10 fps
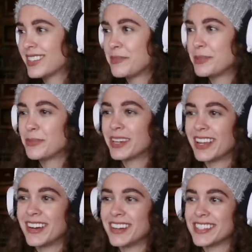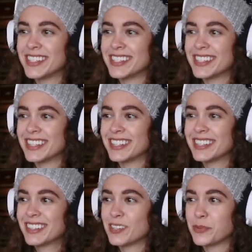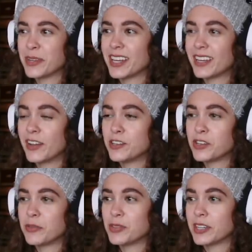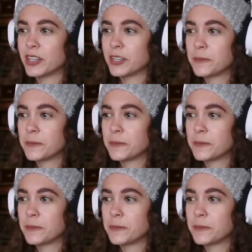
gonna be Woody Harrelson, isn't it? Because we're getting country music.